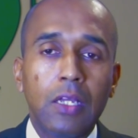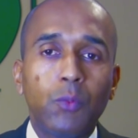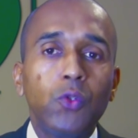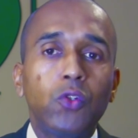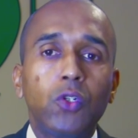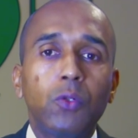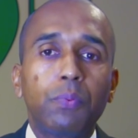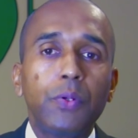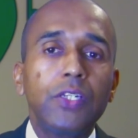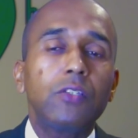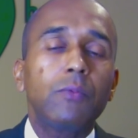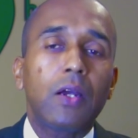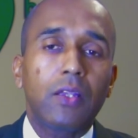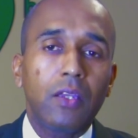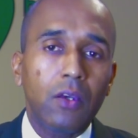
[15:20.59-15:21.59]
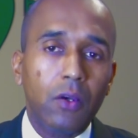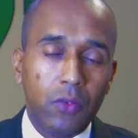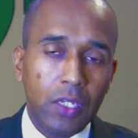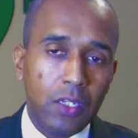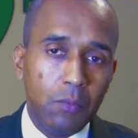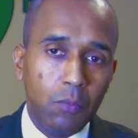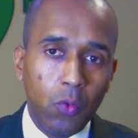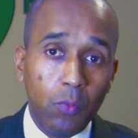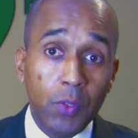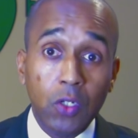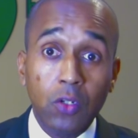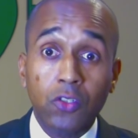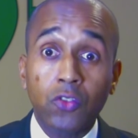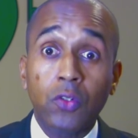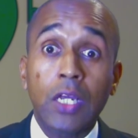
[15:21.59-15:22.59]
when you couldn't preach about health anymore
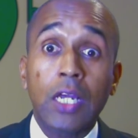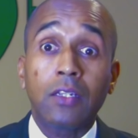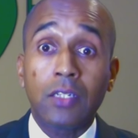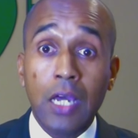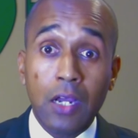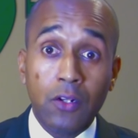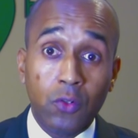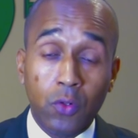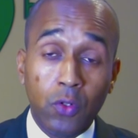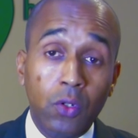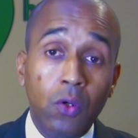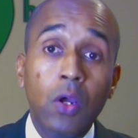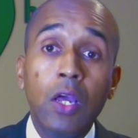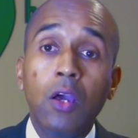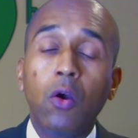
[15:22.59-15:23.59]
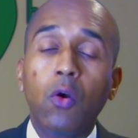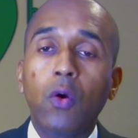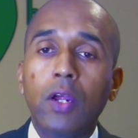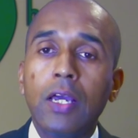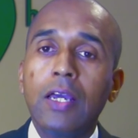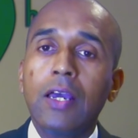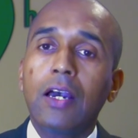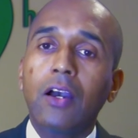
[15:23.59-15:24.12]
because you're not a doctor or,